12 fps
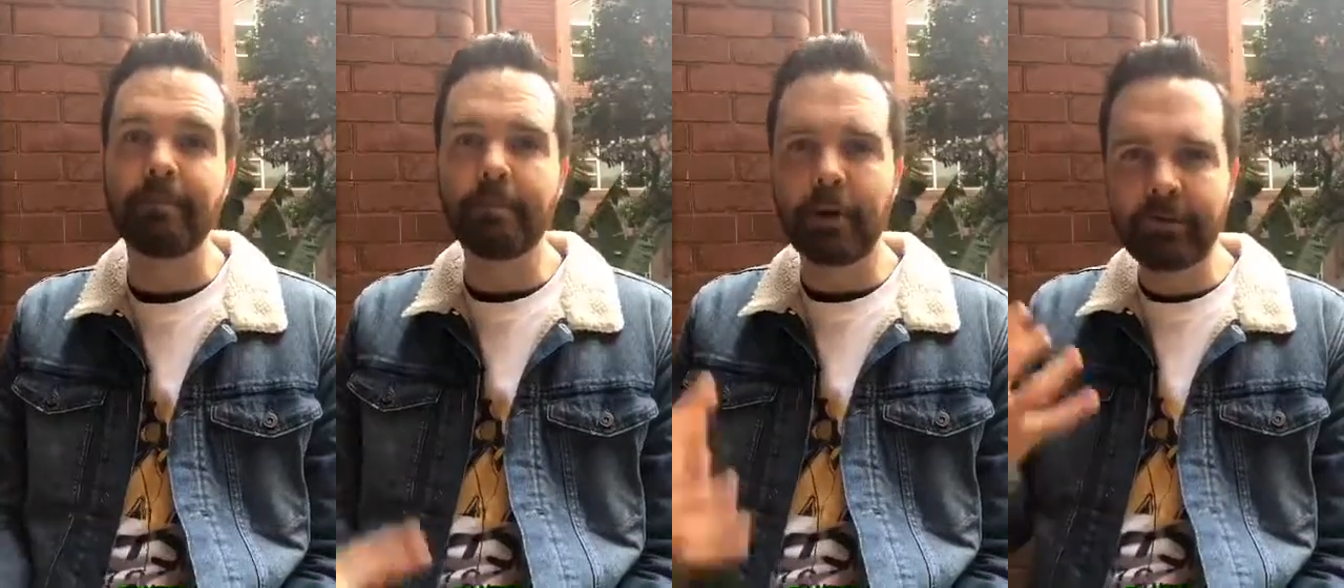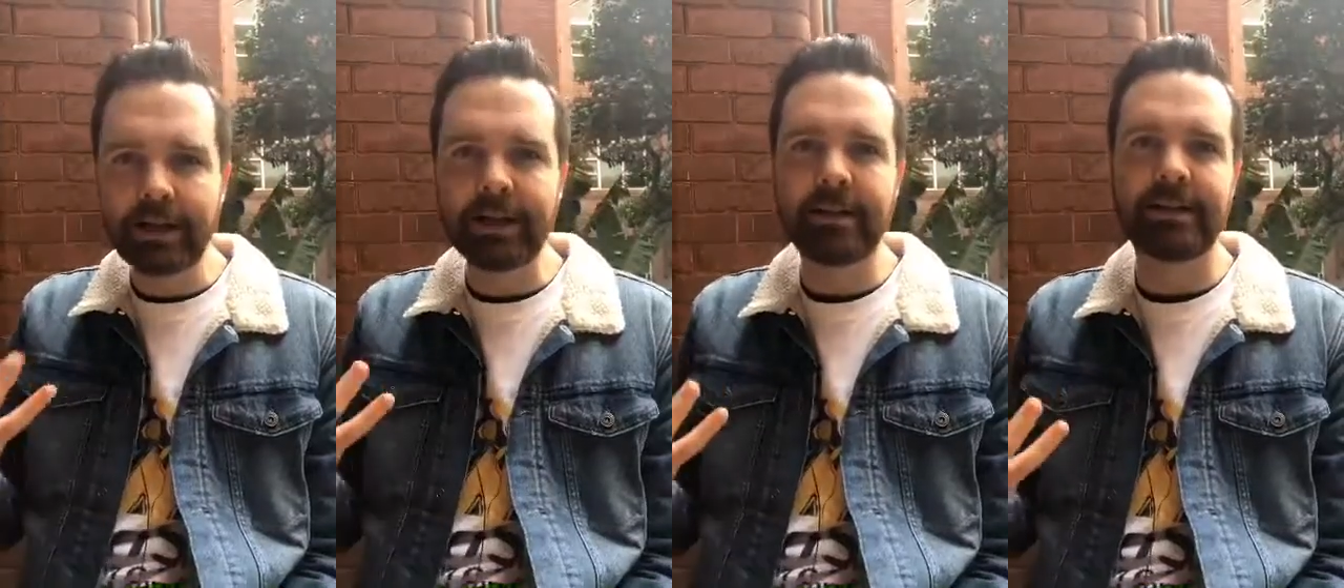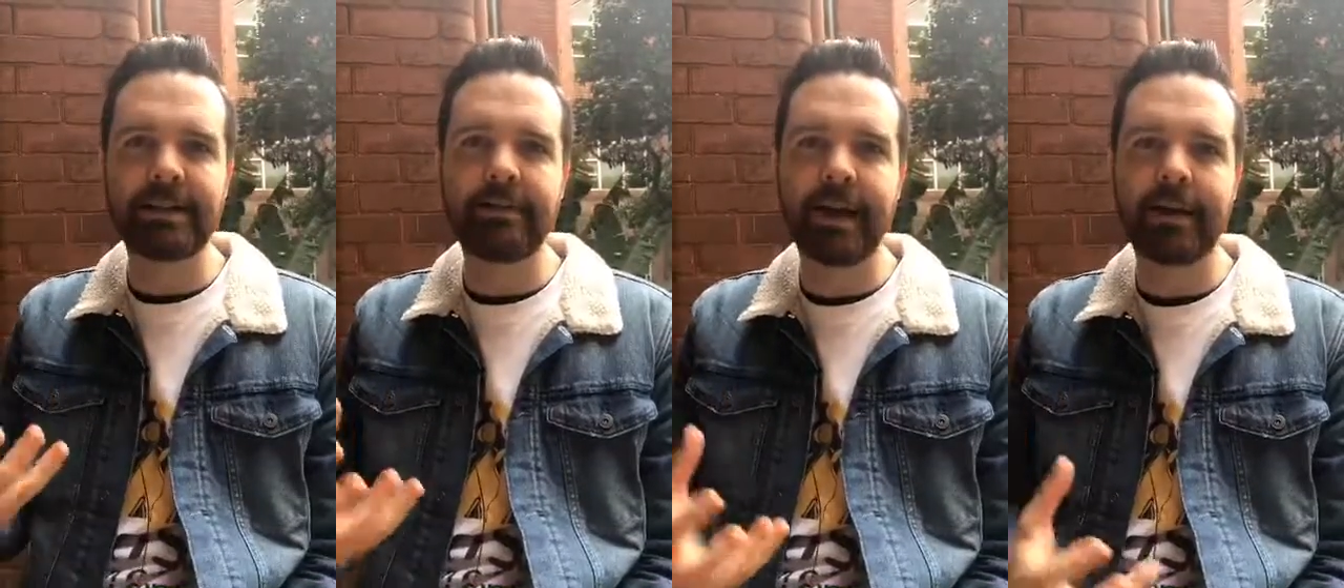Poverty and
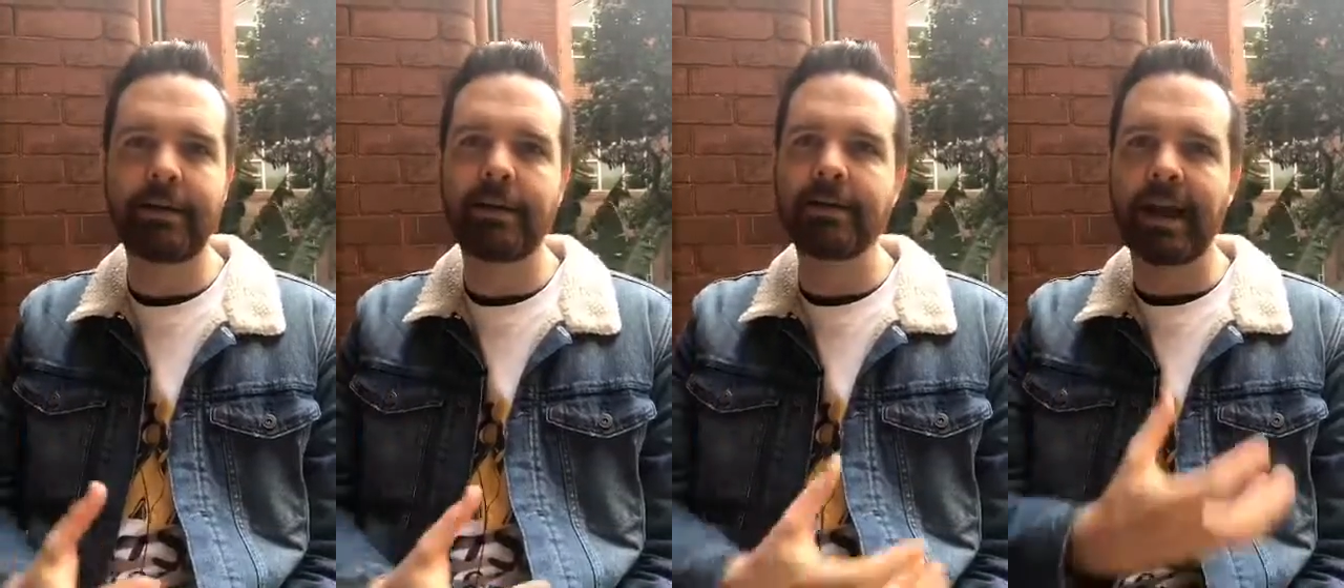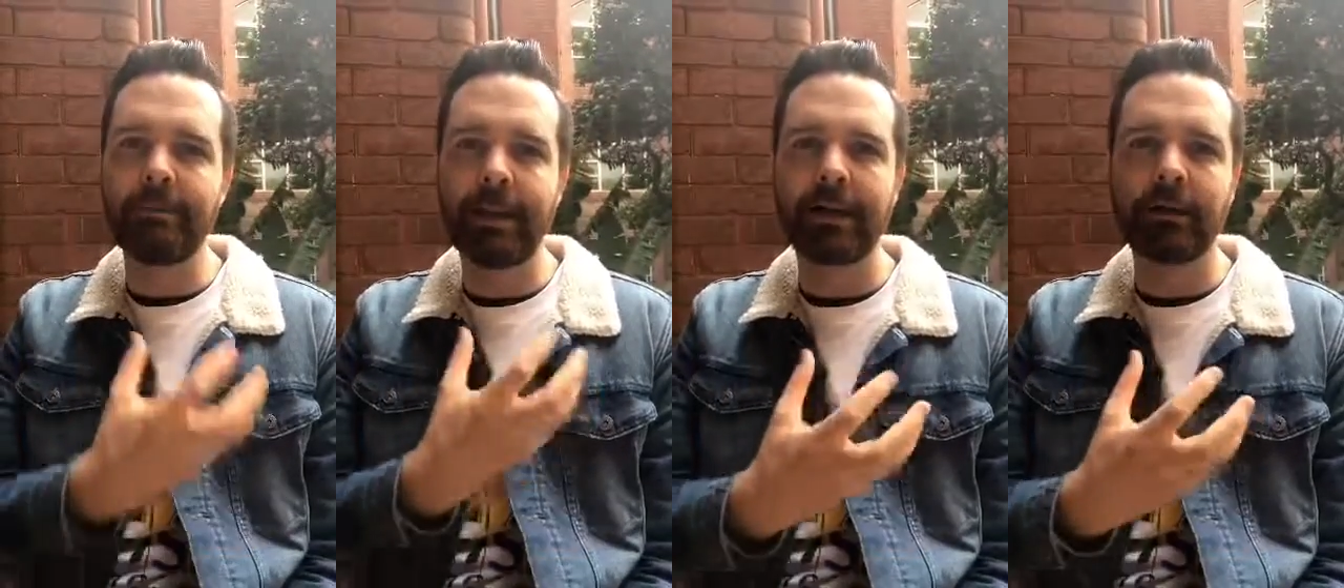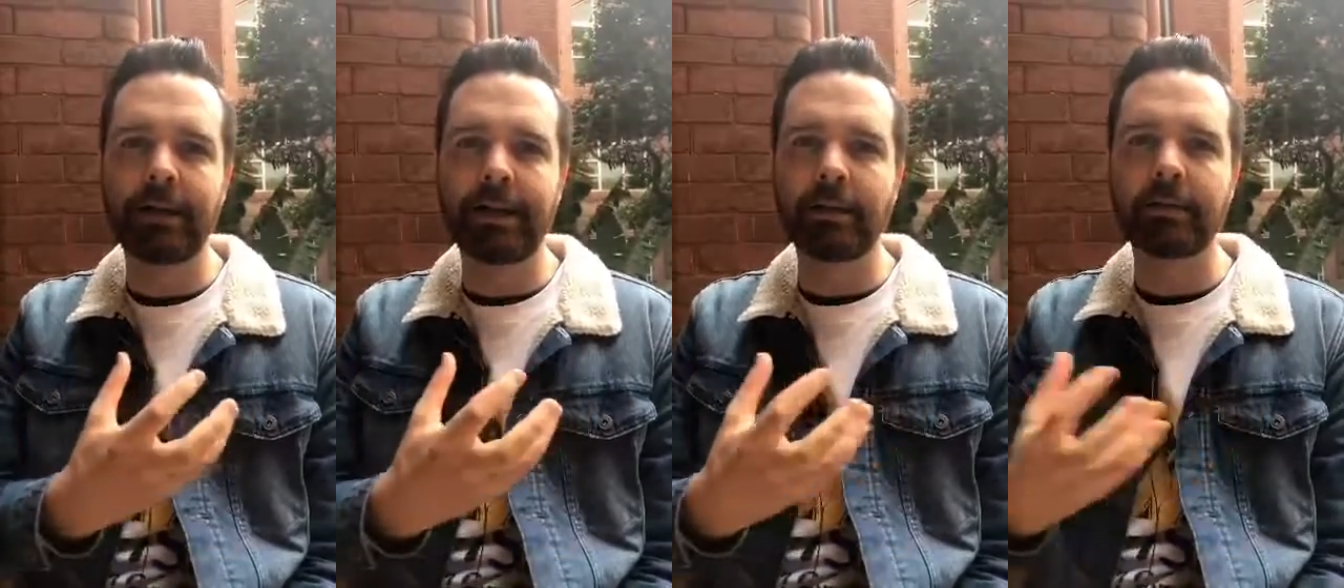disadvantage and
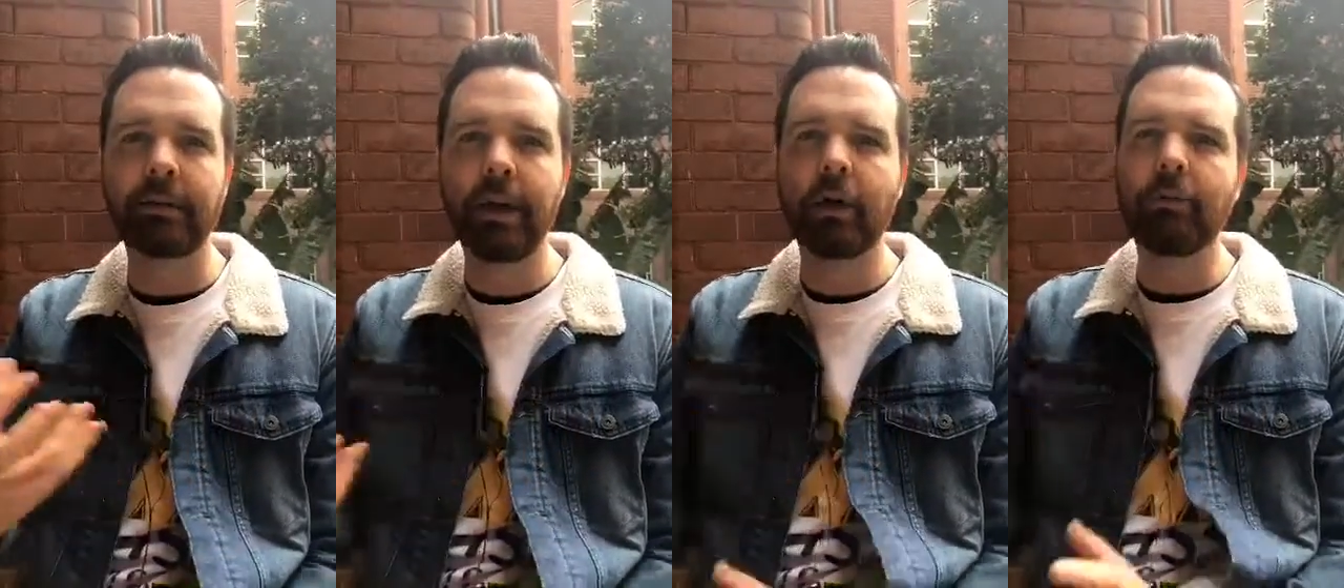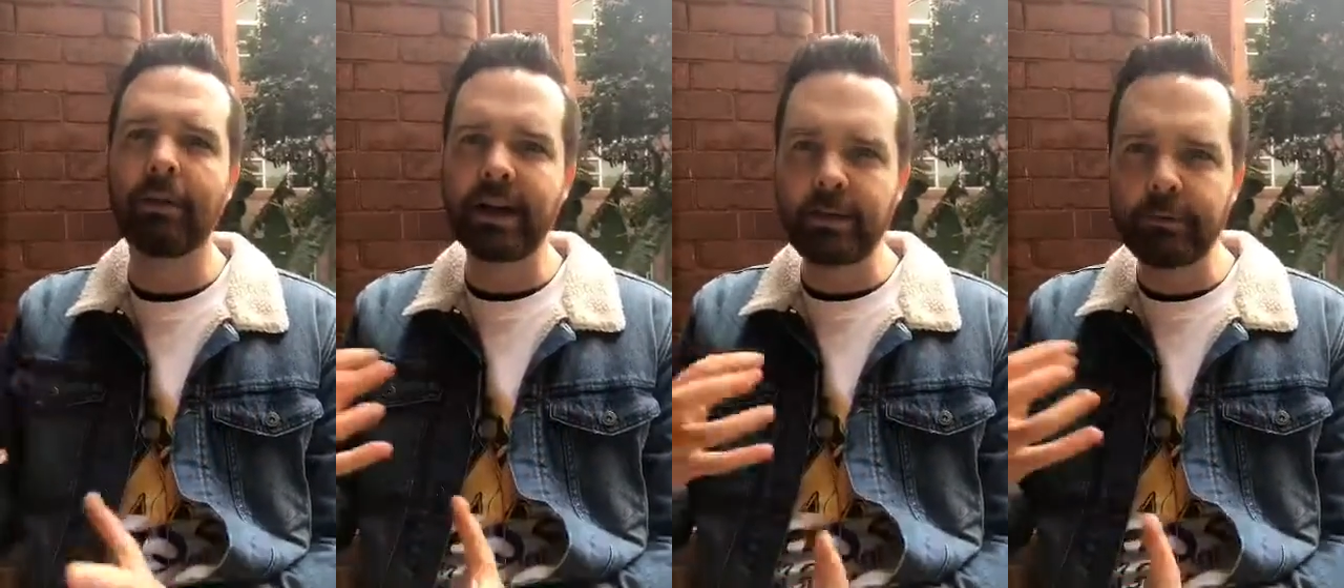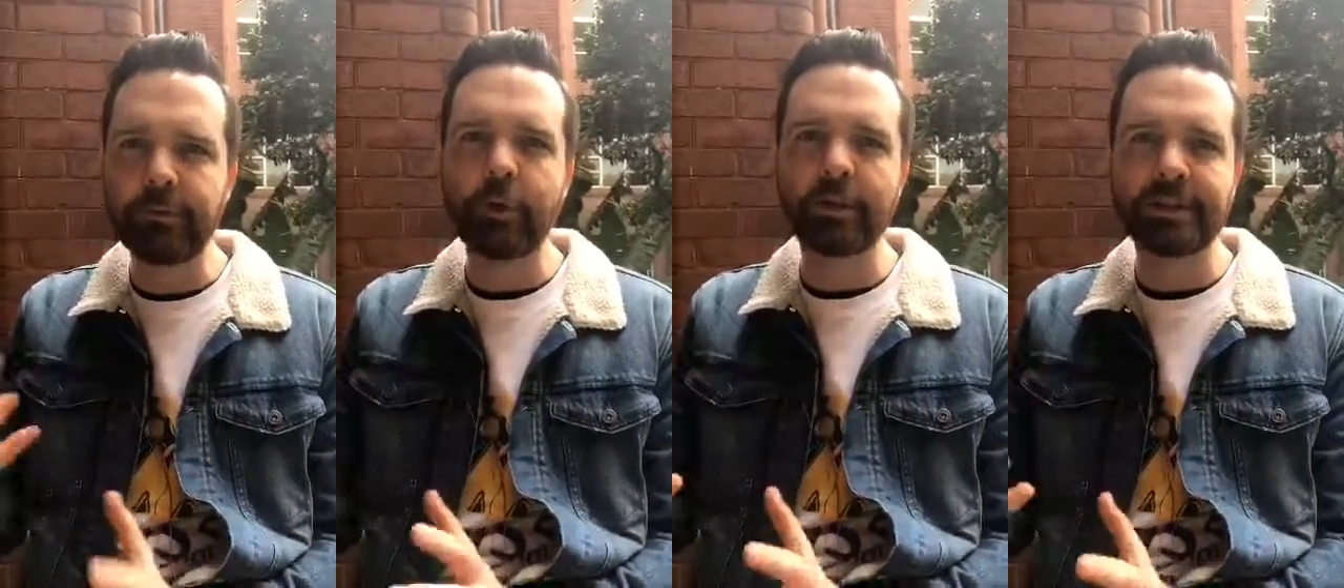mental health
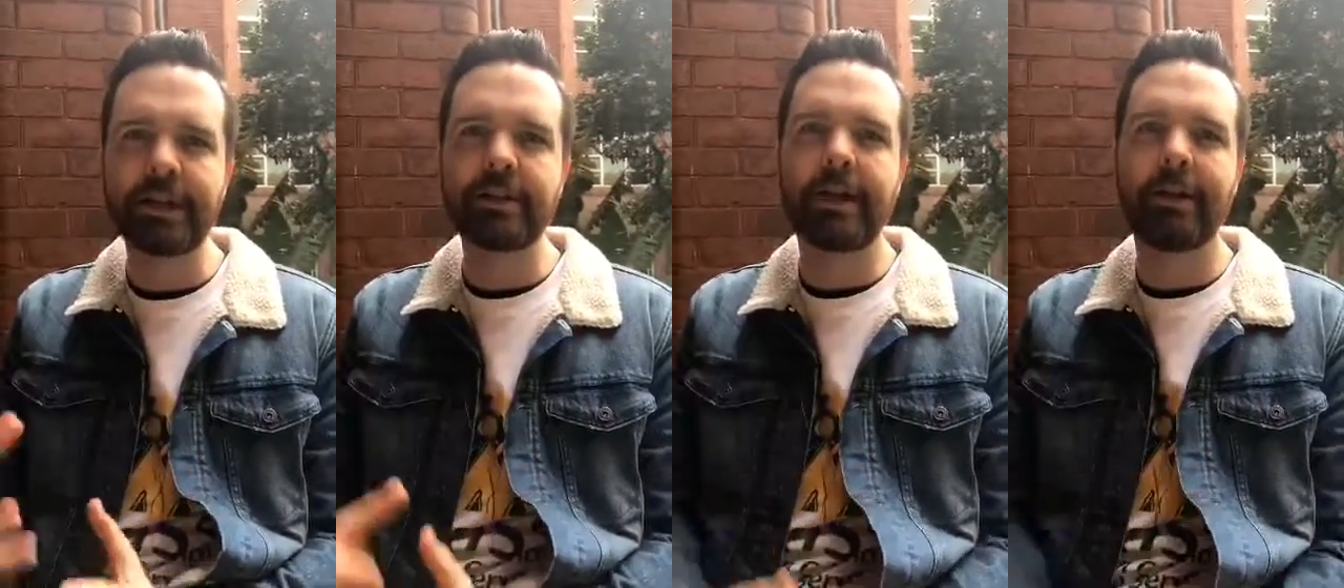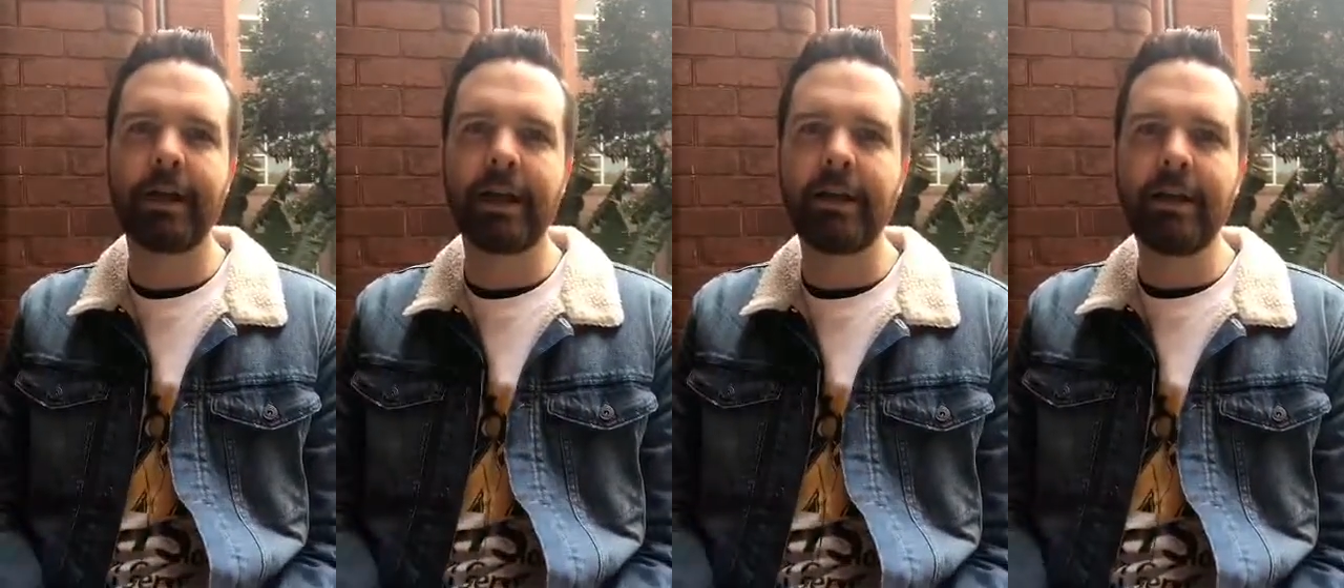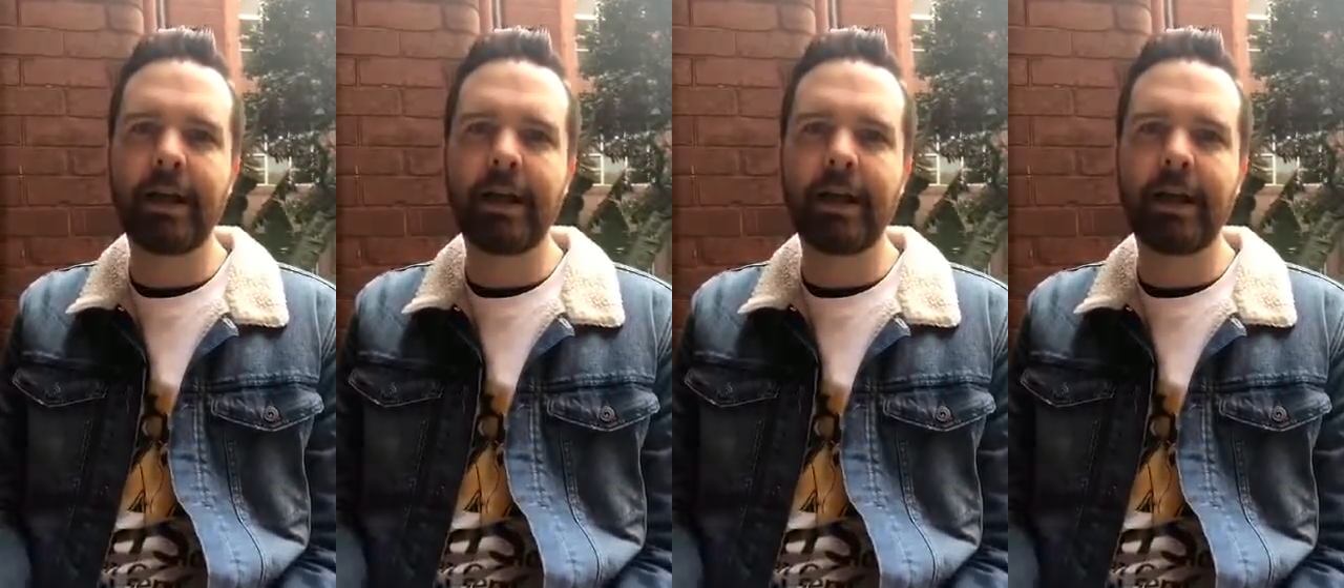reinforce each other.